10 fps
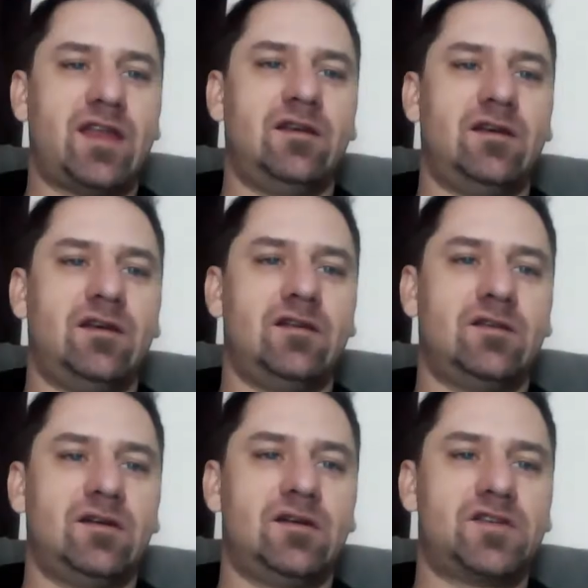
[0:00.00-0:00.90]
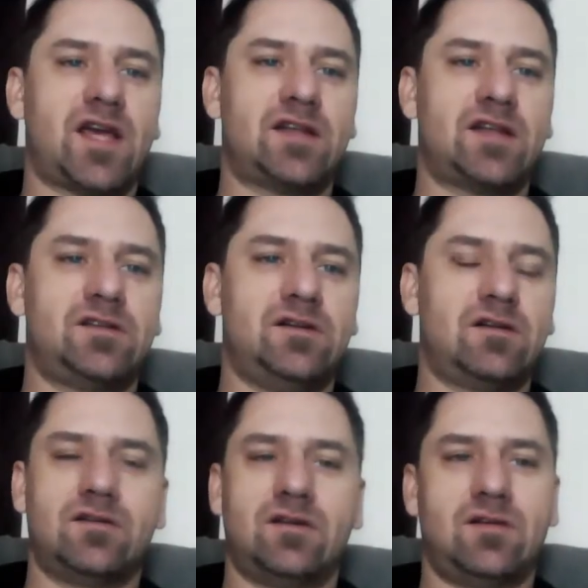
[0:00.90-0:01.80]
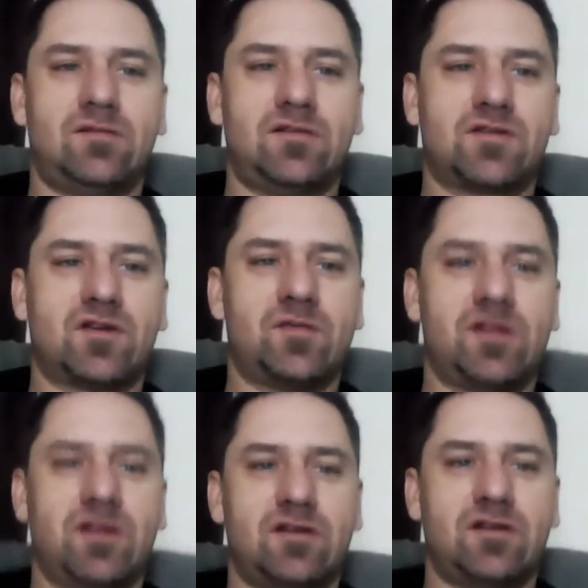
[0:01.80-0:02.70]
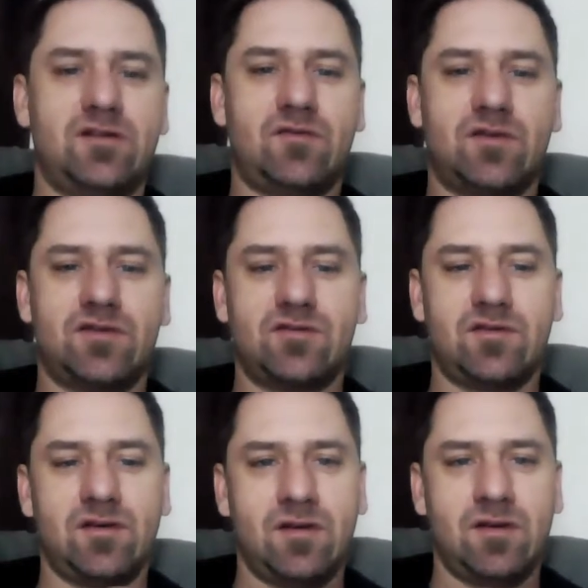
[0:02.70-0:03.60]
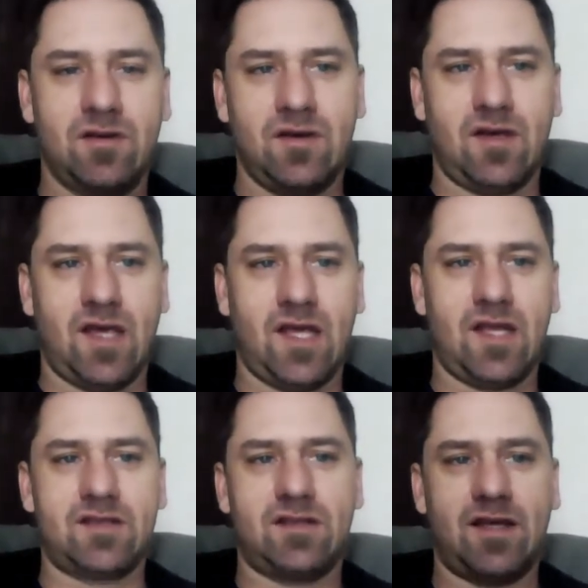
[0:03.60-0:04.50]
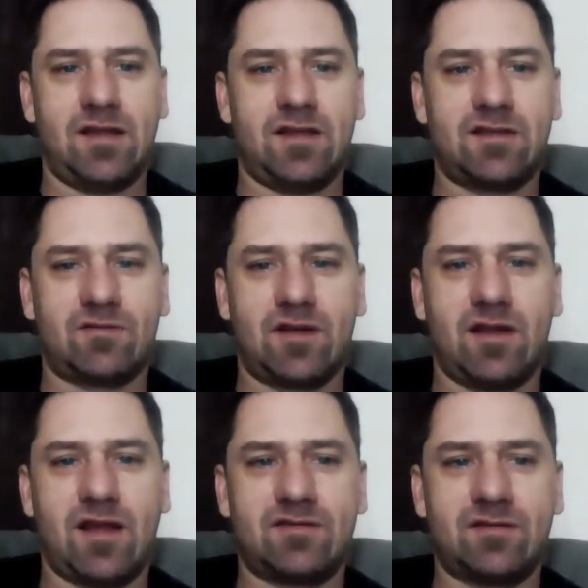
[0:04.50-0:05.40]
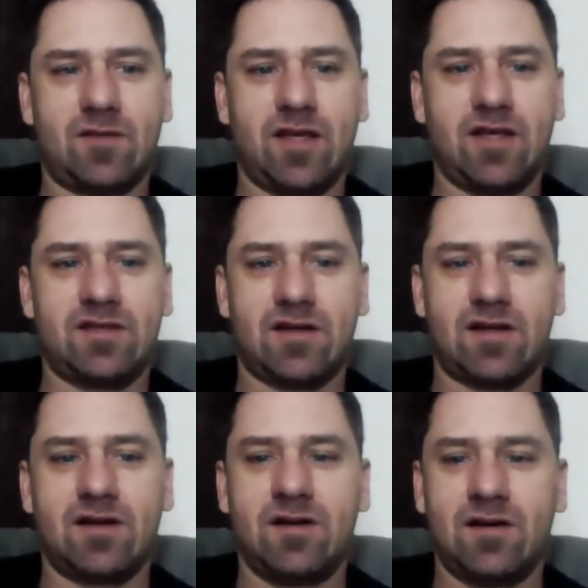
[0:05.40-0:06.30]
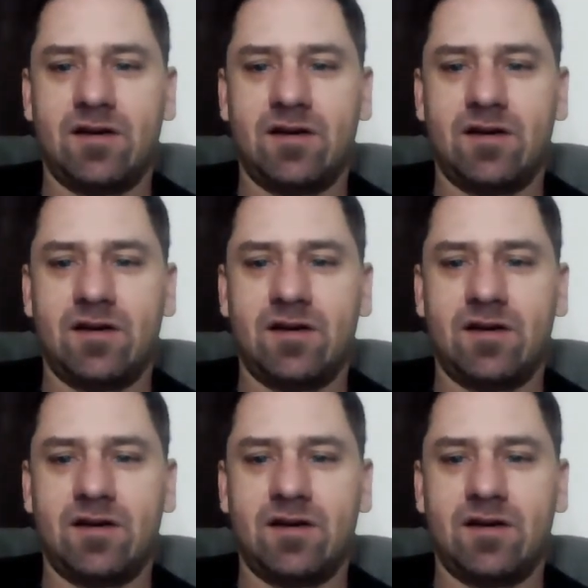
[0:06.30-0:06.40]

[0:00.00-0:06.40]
in the chat too, or the description here too, once we end this one and have some links here.